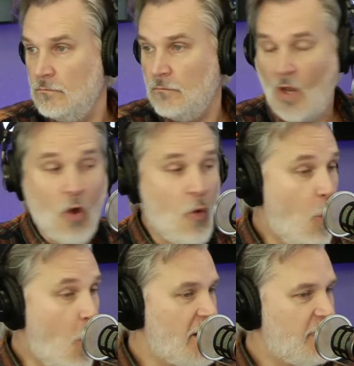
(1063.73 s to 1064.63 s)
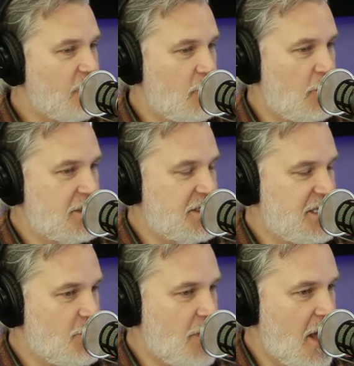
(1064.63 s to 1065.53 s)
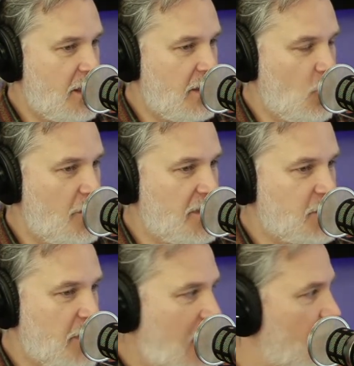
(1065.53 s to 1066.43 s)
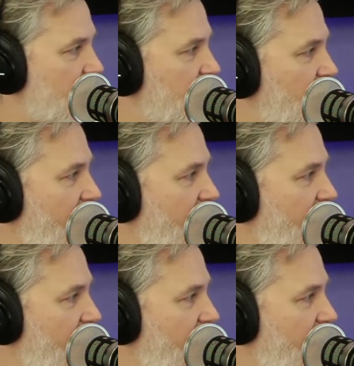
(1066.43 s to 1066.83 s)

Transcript: What if we put Stipe in women's power slap?